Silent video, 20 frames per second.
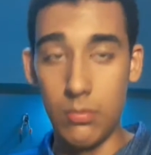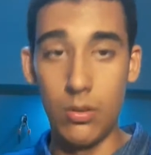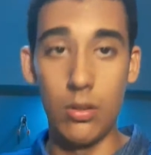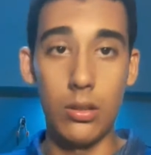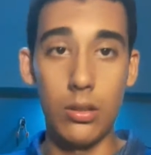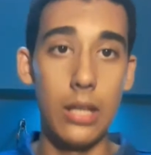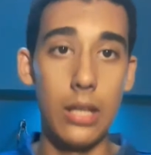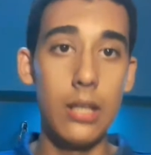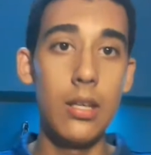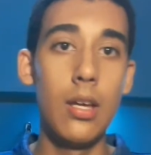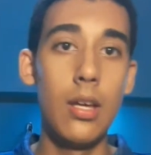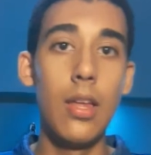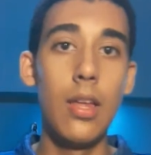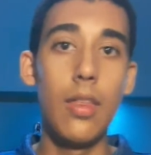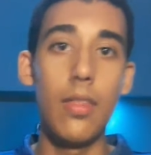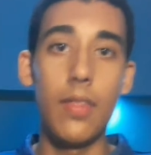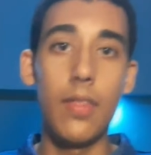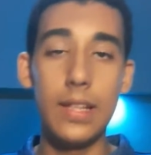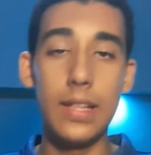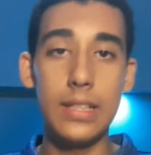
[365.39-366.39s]
Okay,
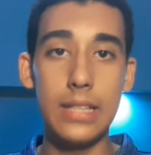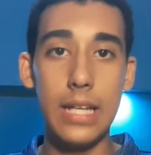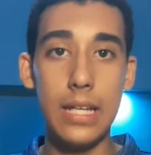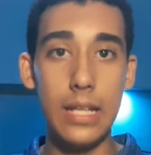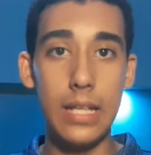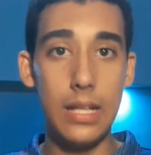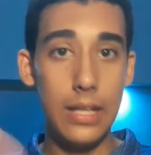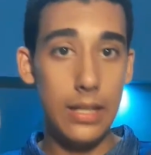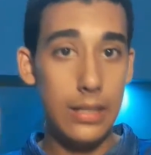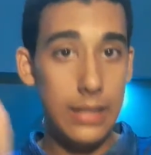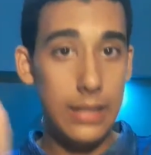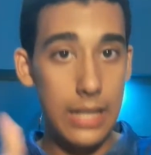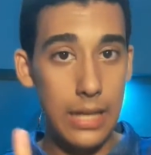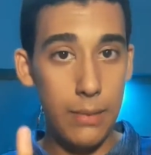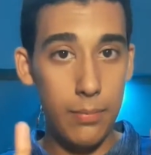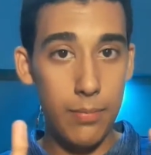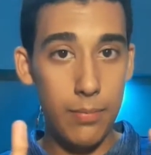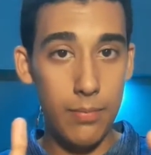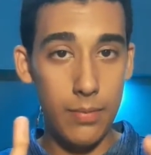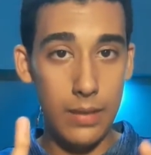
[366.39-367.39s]
things
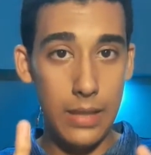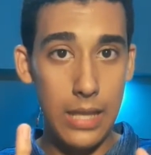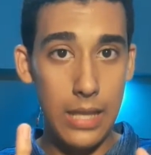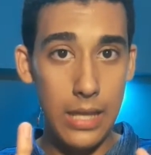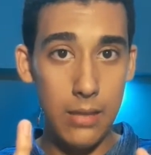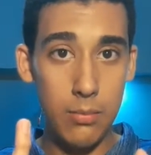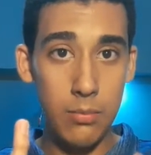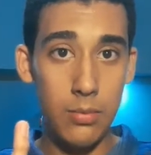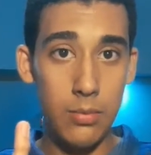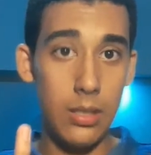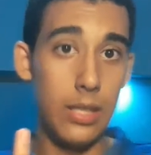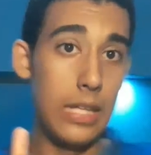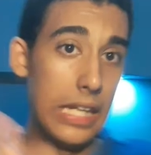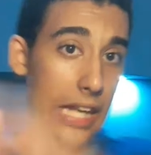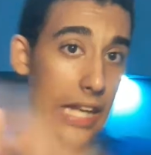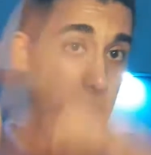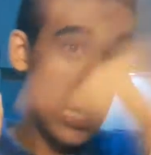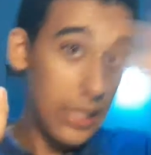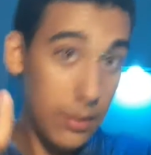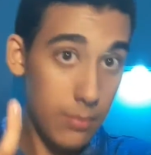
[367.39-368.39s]
that name
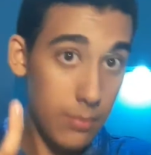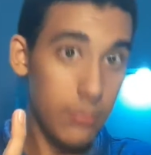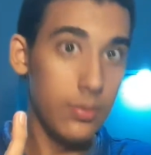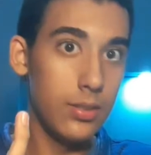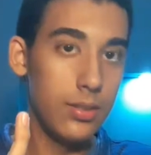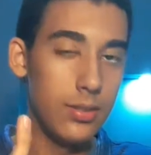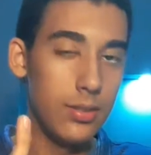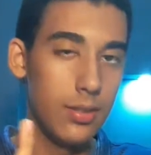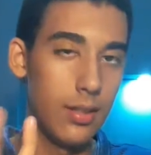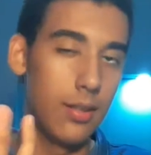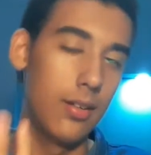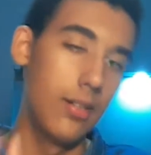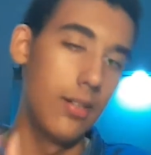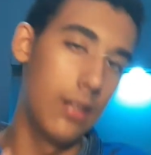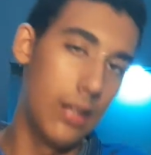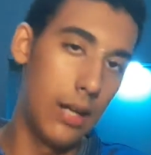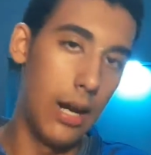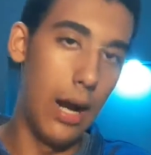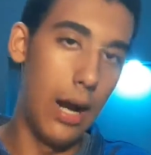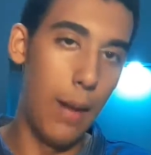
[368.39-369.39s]
names
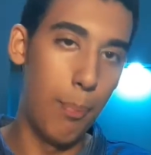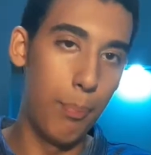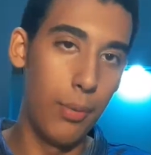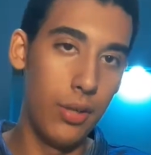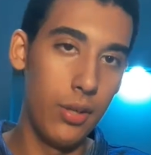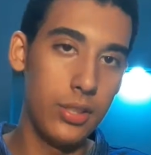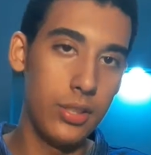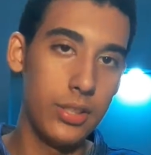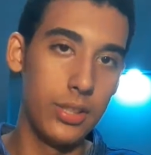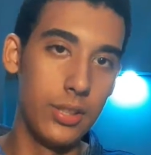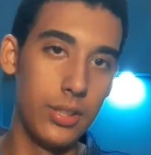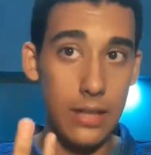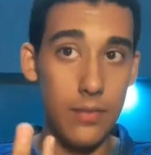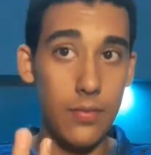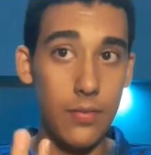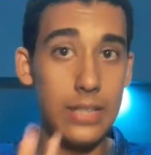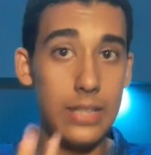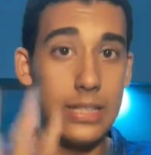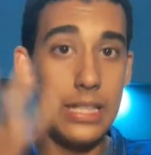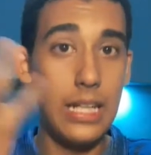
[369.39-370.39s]
a person. If
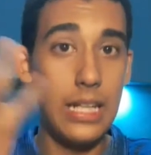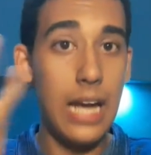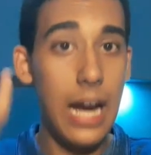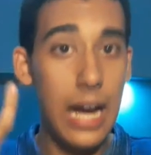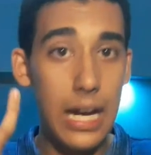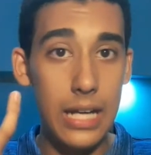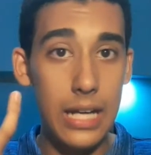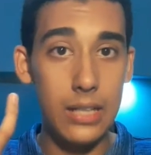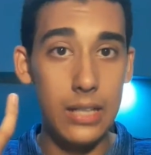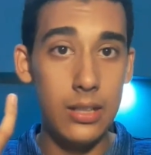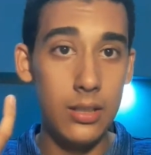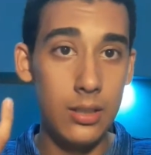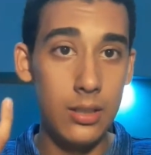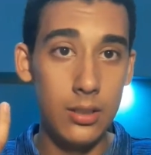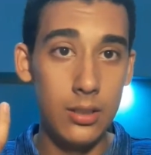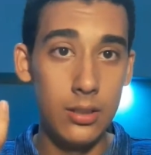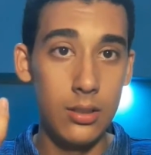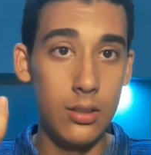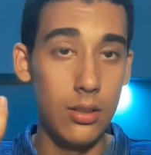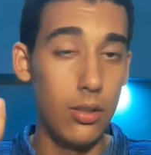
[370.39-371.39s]
I say I,
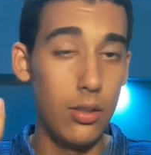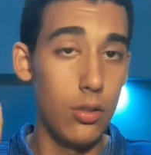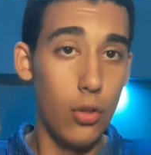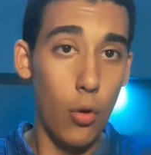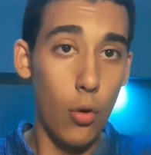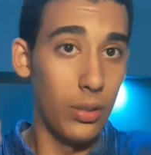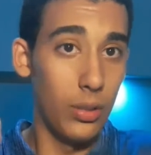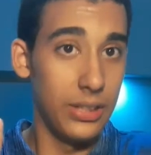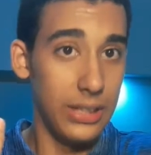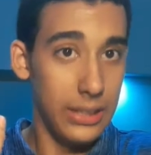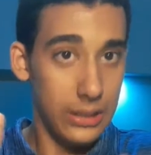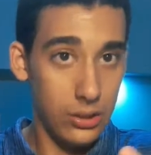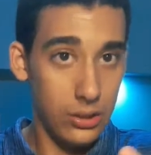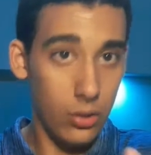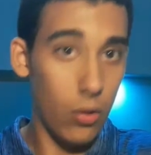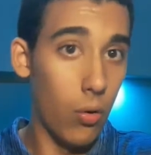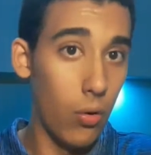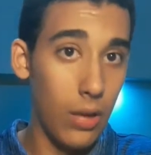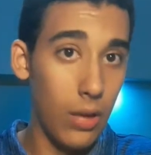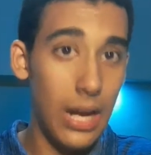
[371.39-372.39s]
no one is
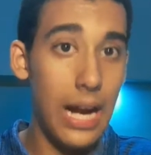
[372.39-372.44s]
called